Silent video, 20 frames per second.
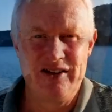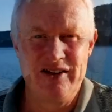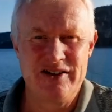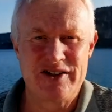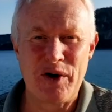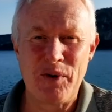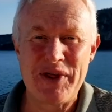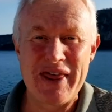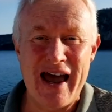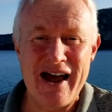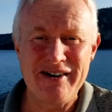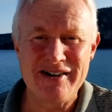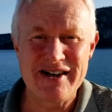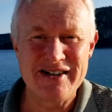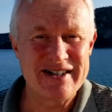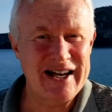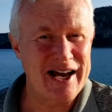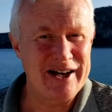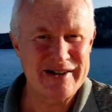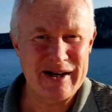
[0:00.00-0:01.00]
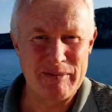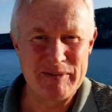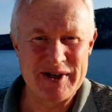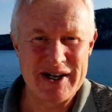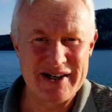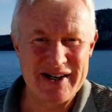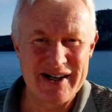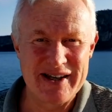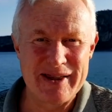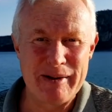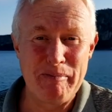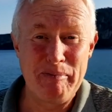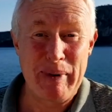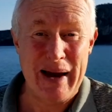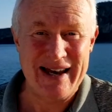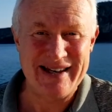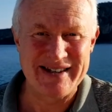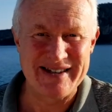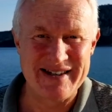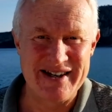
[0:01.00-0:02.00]
So without a doubt, I'm sitting in the
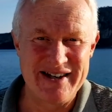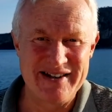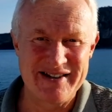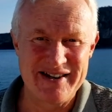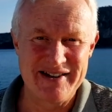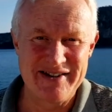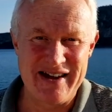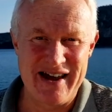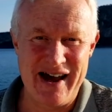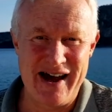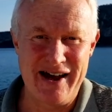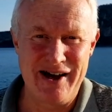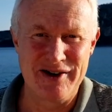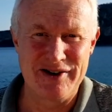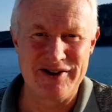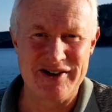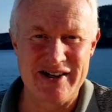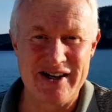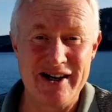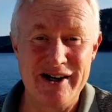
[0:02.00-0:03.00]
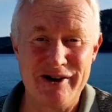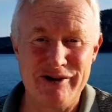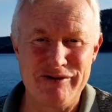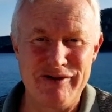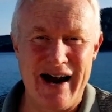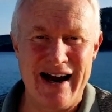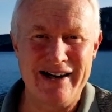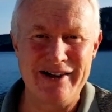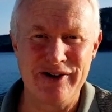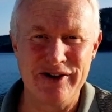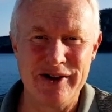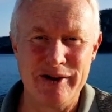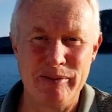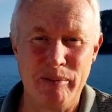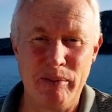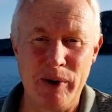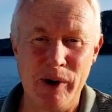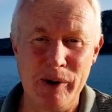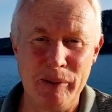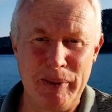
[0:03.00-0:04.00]
best seats in the house, here right on the
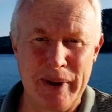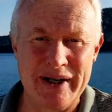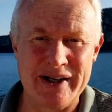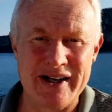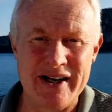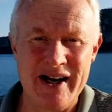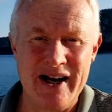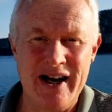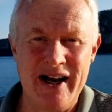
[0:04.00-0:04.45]
pulpit,